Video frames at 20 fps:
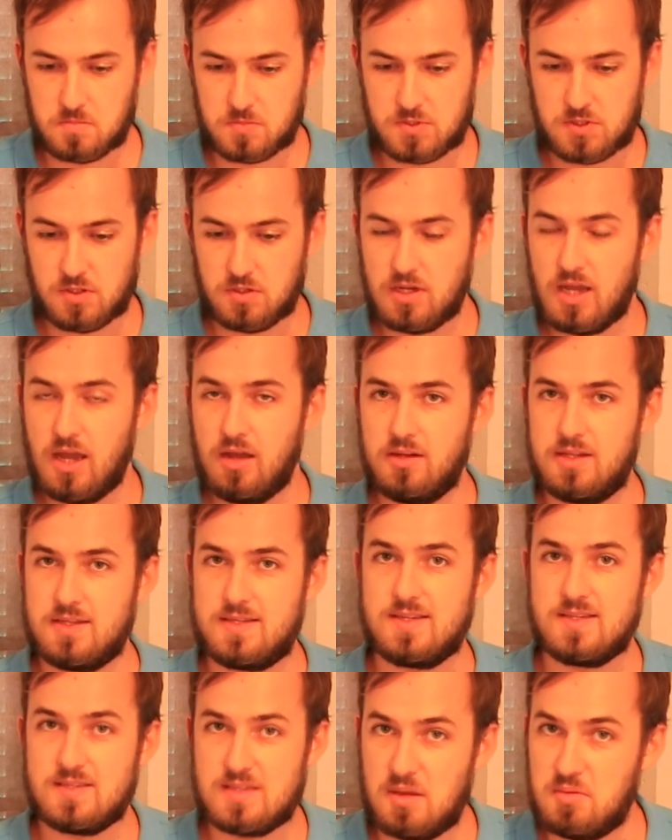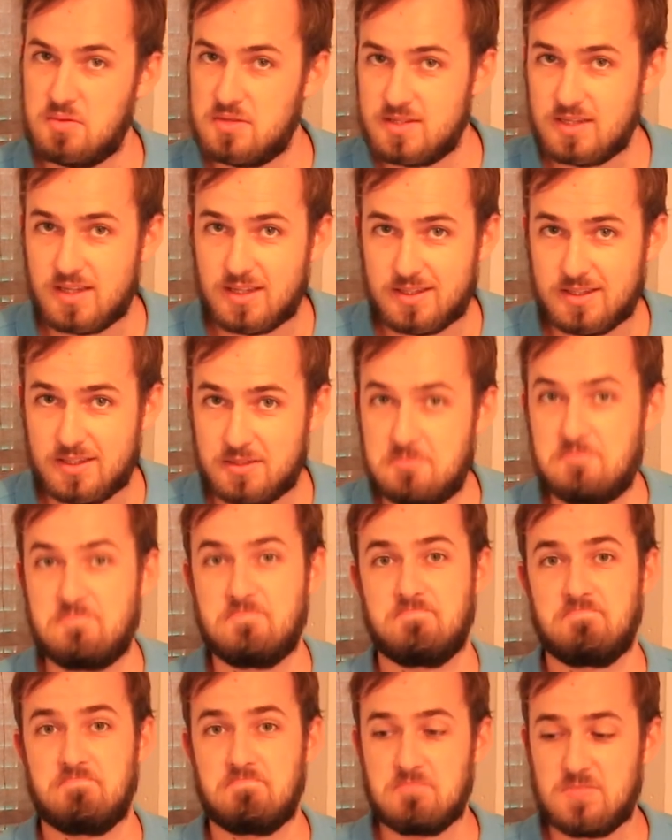So now let's examine together
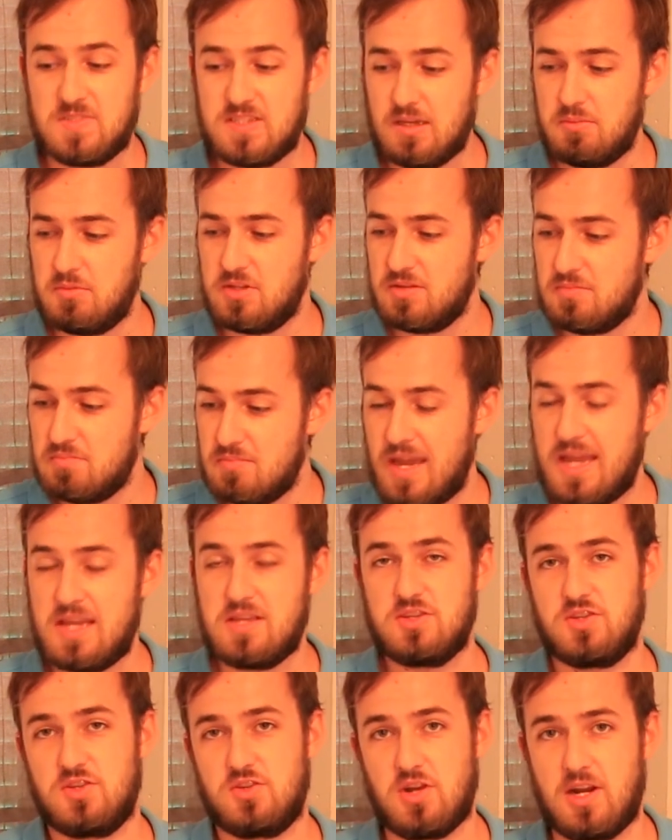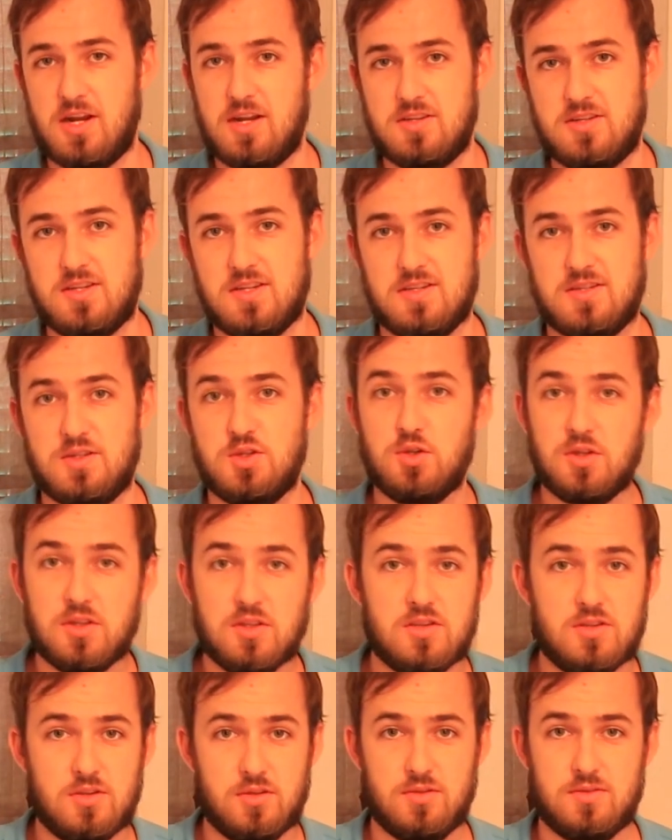some of the main strategies you
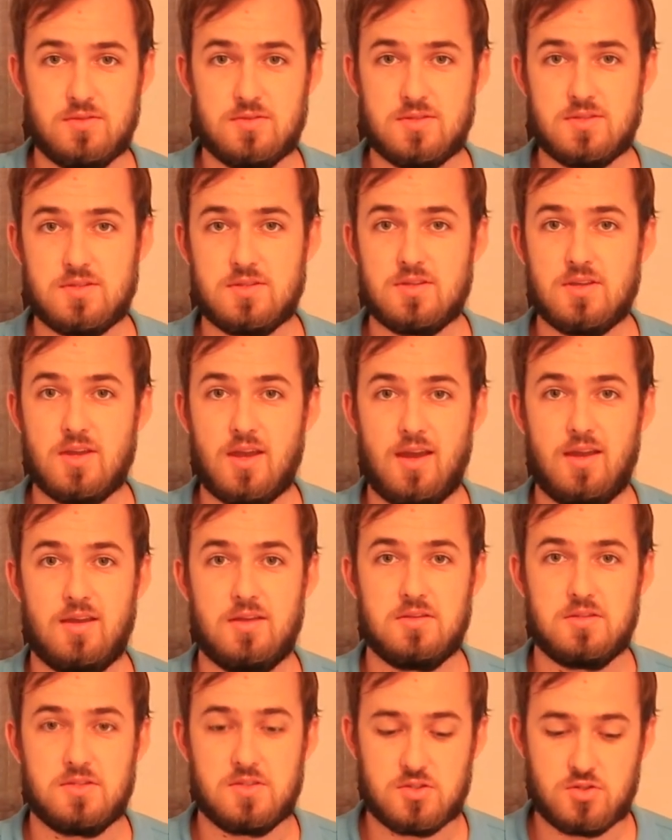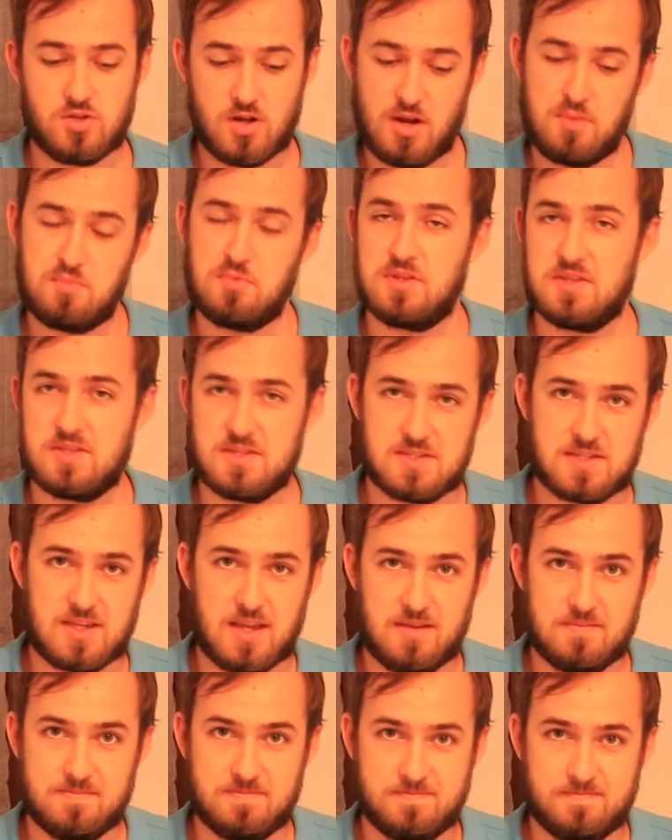can use to try and win this
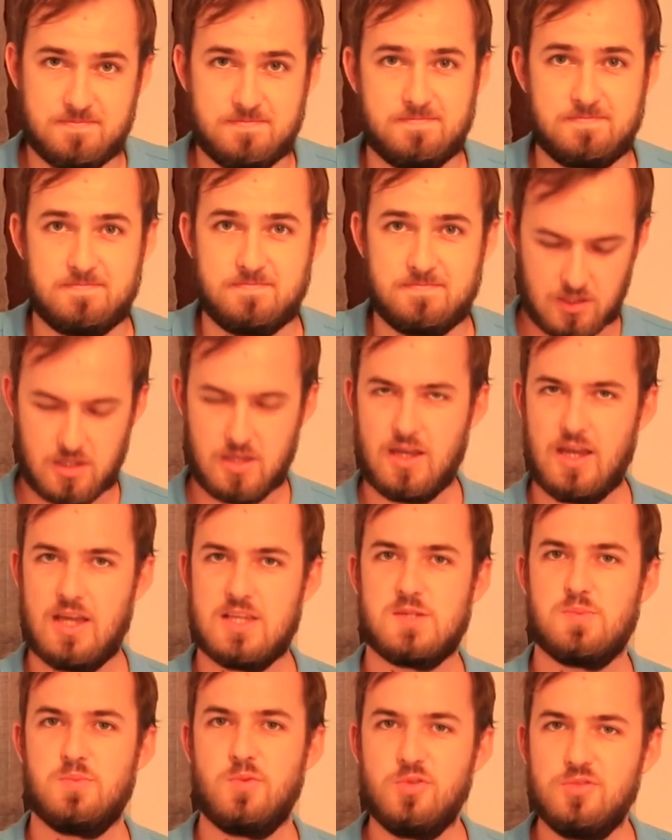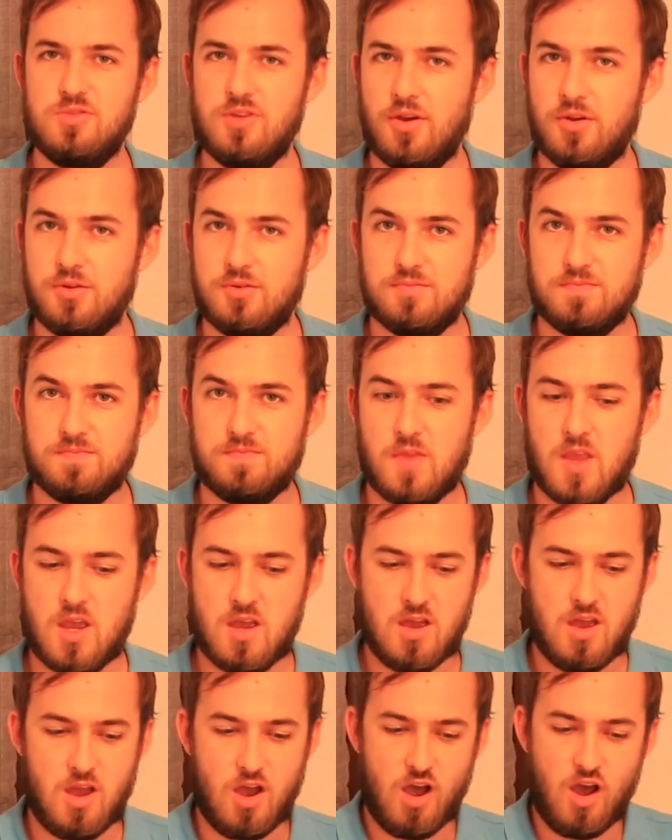game. A small note,
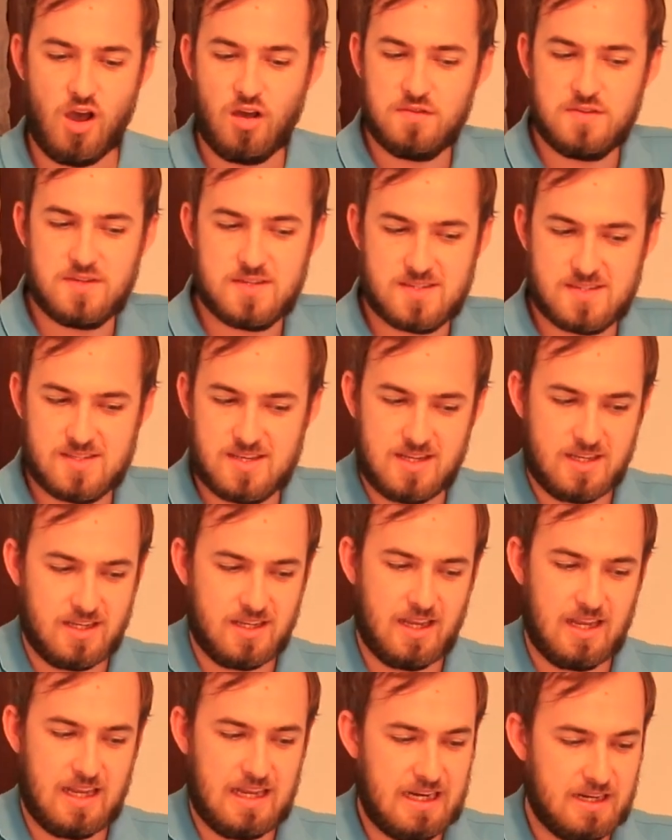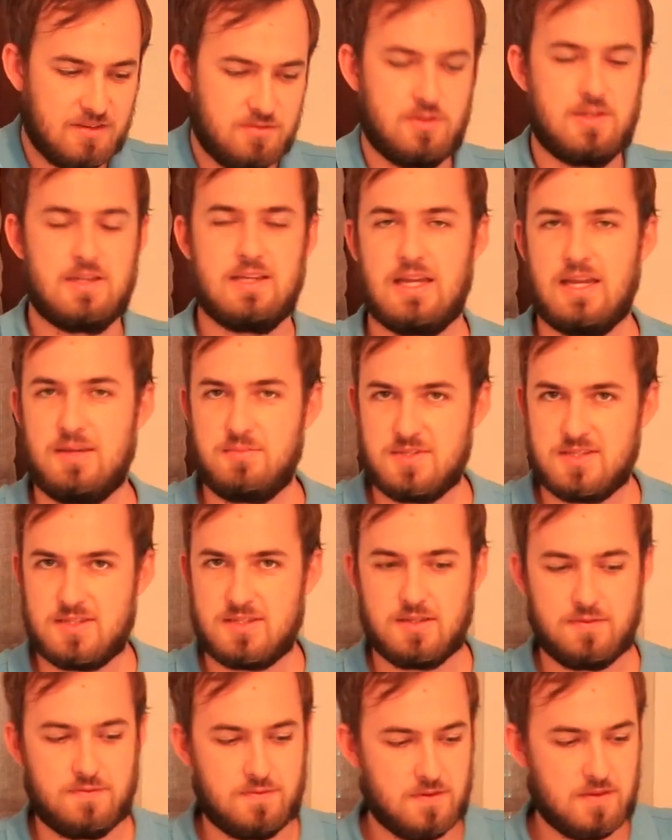obviously every game is
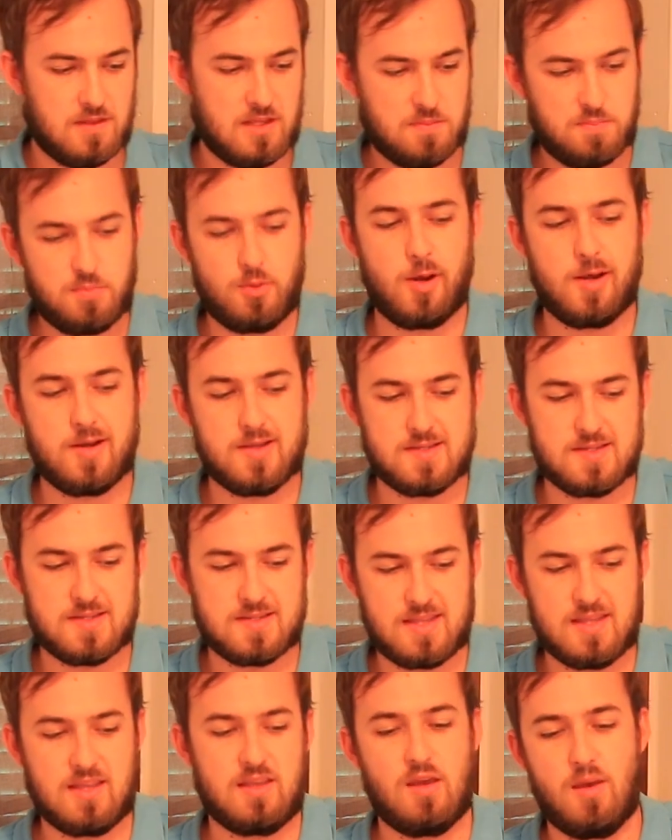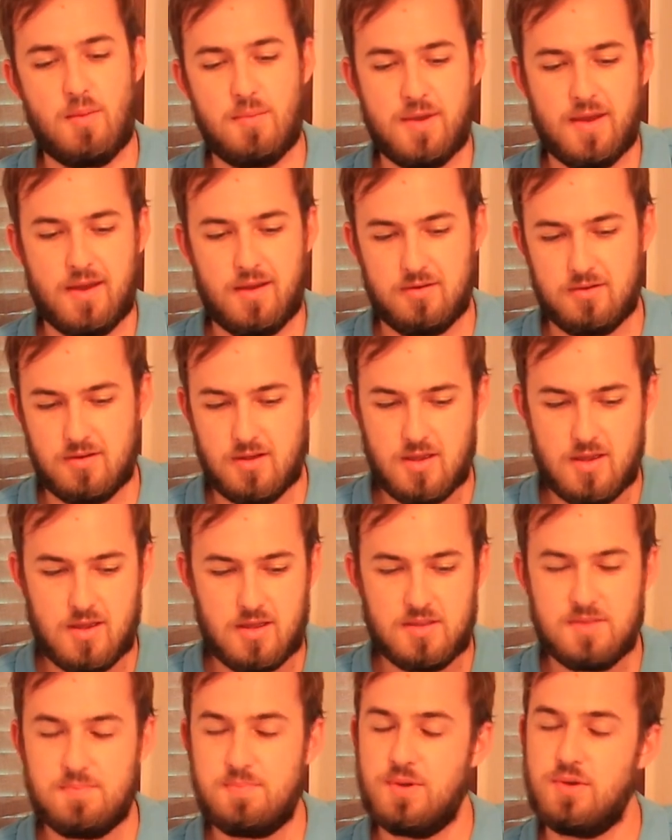different. The apprentices that come out,
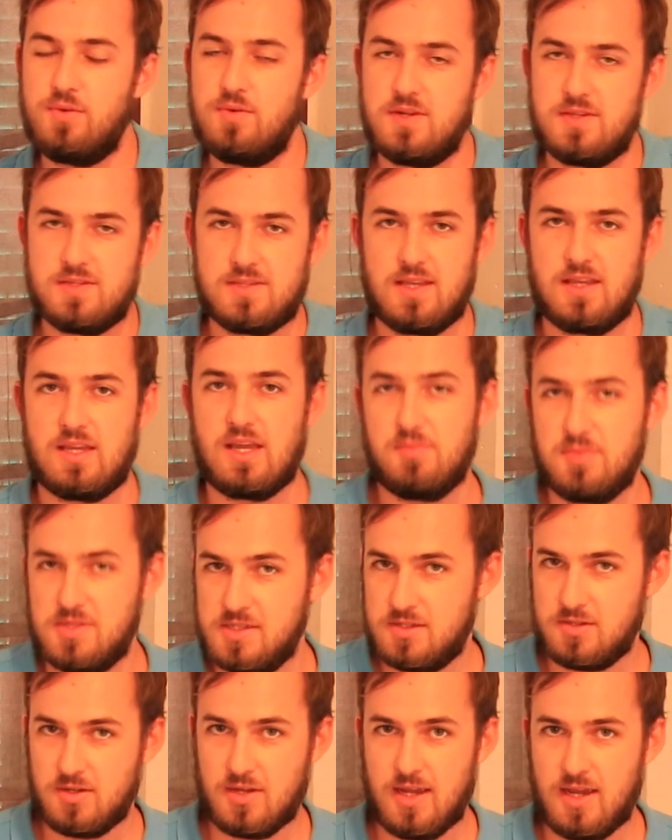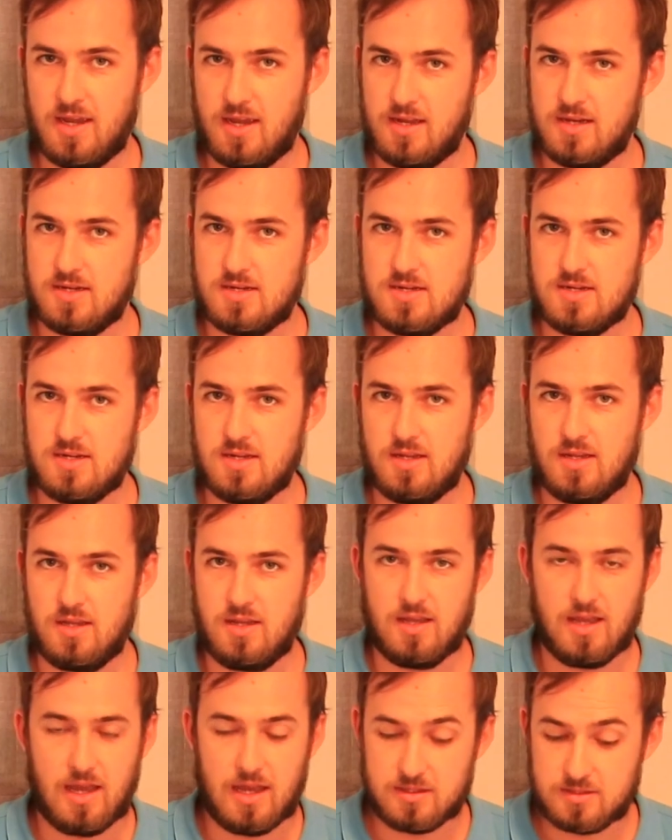the buildings that come into your hand
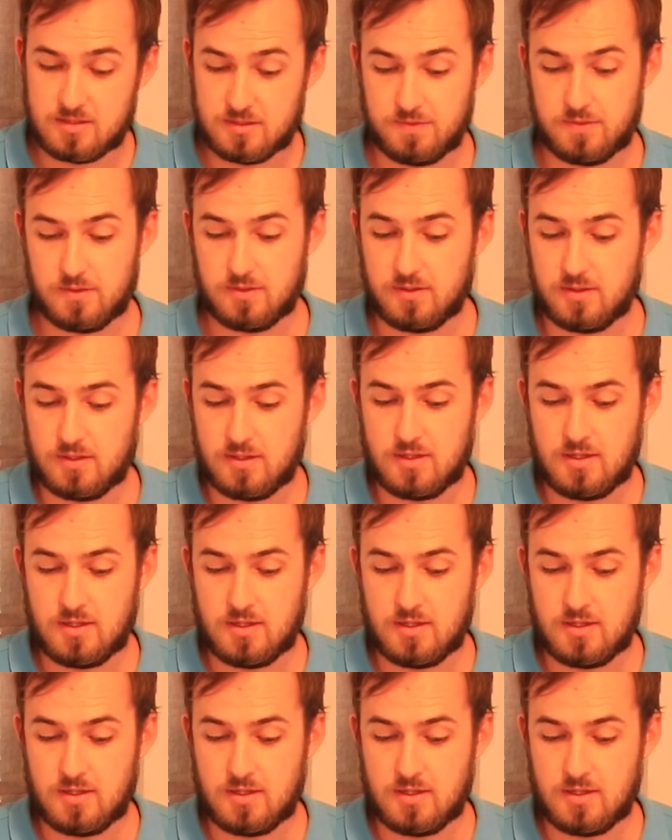are different.